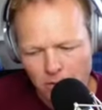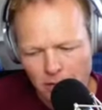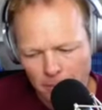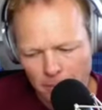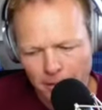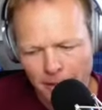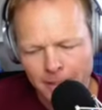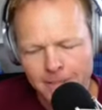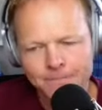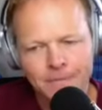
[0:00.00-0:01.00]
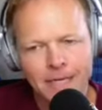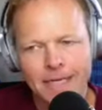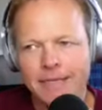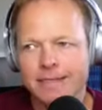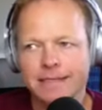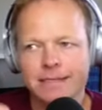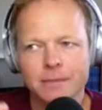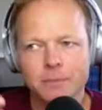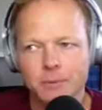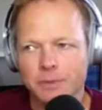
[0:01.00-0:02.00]
company. Again,
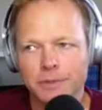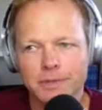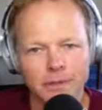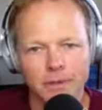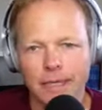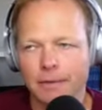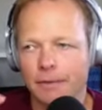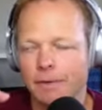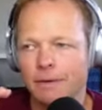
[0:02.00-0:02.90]
similar deal. Like,